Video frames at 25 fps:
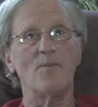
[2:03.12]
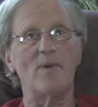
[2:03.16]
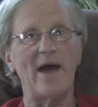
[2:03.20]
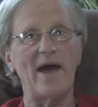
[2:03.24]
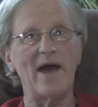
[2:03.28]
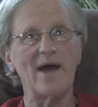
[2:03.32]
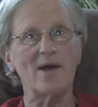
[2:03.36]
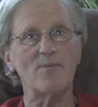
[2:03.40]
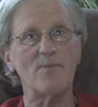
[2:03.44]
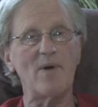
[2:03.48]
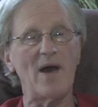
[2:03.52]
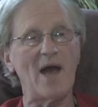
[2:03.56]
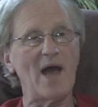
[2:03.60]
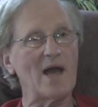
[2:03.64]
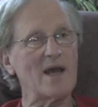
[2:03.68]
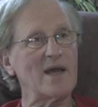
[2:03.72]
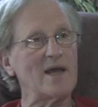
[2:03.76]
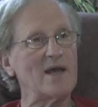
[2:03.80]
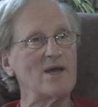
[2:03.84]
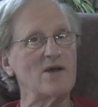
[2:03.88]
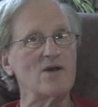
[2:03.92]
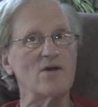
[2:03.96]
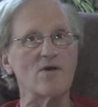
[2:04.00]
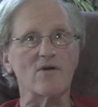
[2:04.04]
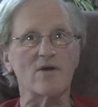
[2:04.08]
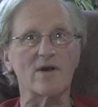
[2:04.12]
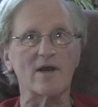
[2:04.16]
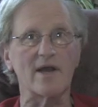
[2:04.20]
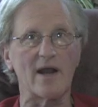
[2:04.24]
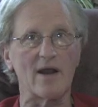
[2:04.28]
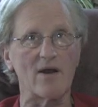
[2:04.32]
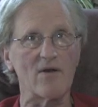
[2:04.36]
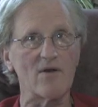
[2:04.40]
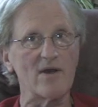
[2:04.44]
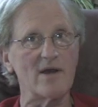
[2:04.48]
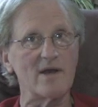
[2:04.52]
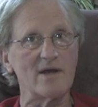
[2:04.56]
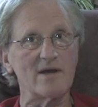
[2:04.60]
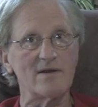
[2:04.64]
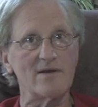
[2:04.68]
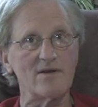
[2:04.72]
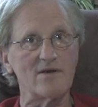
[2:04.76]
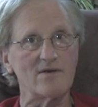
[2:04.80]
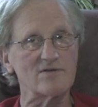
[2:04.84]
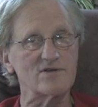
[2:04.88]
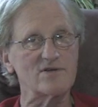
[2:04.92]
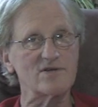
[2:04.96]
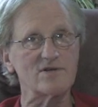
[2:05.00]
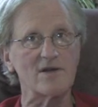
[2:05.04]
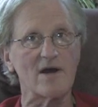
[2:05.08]
Backpacking, you're carrying
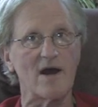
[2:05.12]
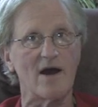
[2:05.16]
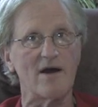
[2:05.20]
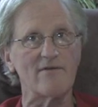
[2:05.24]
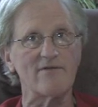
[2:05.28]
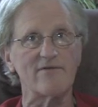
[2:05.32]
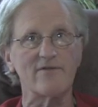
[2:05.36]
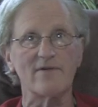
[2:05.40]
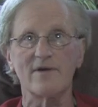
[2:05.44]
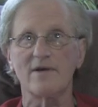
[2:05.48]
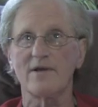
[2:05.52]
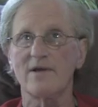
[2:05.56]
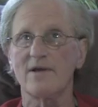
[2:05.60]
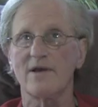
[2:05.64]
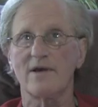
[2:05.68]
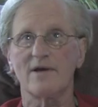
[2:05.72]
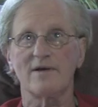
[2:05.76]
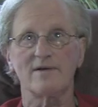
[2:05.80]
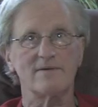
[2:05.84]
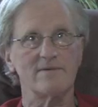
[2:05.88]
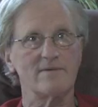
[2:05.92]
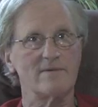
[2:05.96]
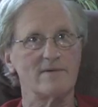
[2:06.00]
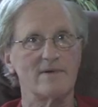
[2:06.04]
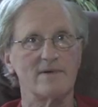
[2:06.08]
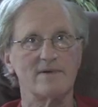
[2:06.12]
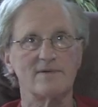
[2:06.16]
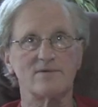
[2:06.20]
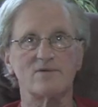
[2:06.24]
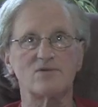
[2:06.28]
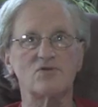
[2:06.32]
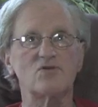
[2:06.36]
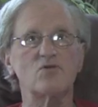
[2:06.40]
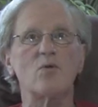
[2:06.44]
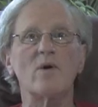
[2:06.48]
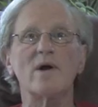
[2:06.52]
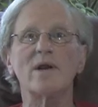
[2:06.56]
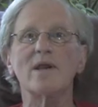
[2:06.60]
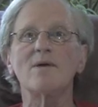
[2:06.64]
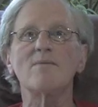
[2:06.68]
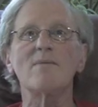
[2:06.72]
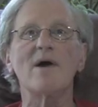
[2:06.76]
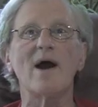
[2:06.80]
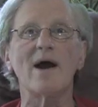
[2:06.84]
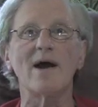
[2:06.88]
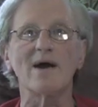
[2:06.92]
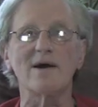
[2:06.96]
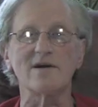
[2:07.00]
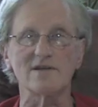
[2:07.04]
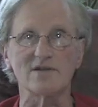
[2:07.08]
your stuff twenty
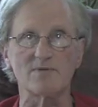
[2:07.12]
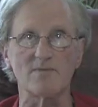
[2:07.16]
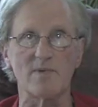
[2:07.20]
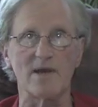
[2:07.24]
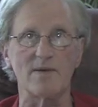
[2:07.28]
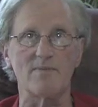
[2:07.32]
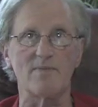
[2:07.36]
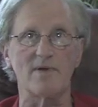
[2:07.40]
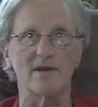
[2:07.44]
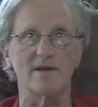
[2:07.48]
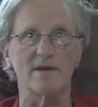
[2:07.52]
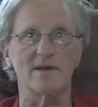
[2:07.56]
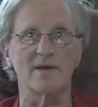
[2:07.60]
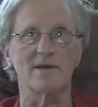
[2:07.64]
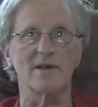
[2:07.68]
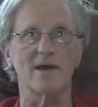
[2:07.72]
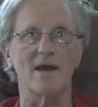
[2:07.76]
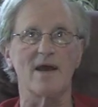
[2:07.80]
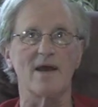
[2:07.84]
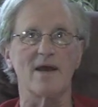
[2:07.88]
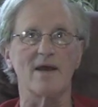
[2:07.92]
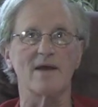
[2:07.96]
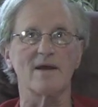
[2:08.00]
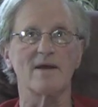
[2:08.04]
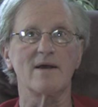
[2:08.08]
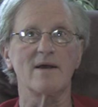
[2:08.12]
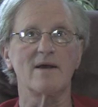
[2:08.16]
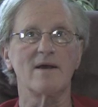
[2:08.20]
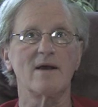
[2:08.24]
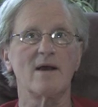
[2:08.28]
miles maybe in a day.